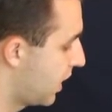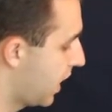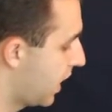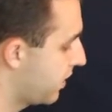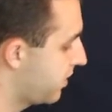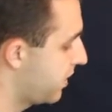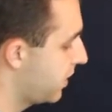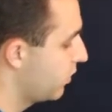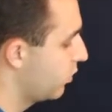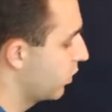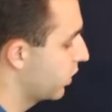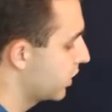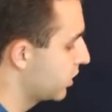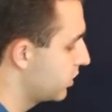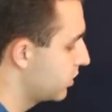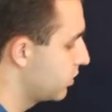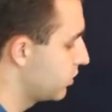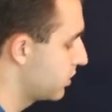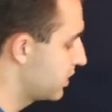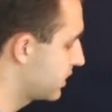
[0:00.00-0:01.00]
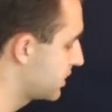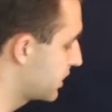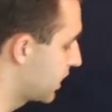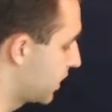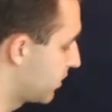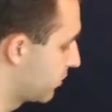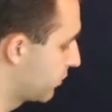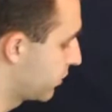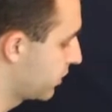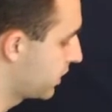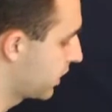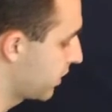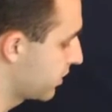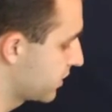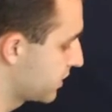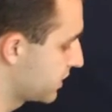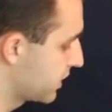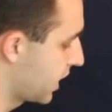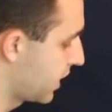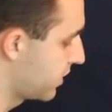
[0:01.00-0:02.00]
And then we're going to do the same for the
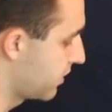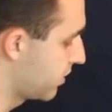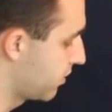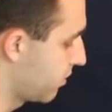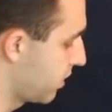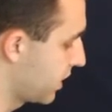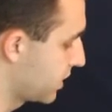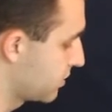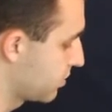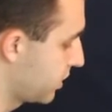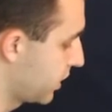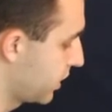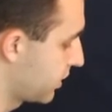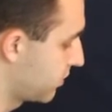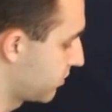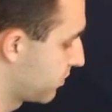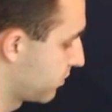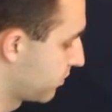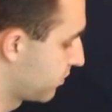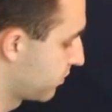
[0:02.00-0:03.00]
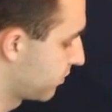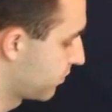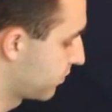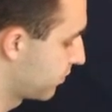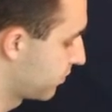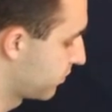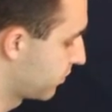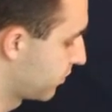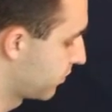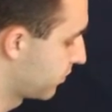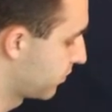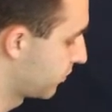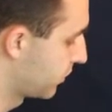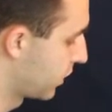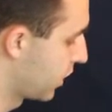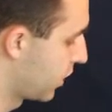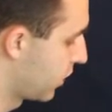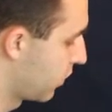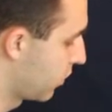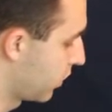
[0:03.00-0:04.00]
other side of the base plate.
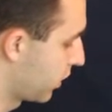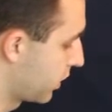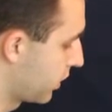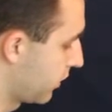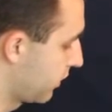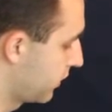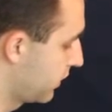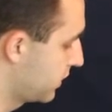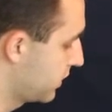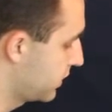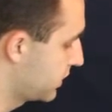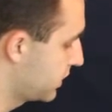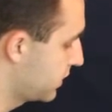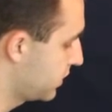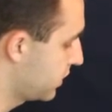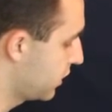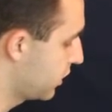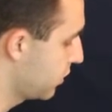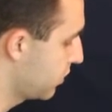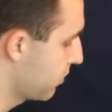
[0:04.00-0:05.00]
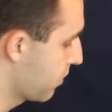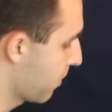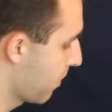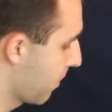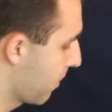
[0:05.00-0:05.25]
We're going to fit this in here,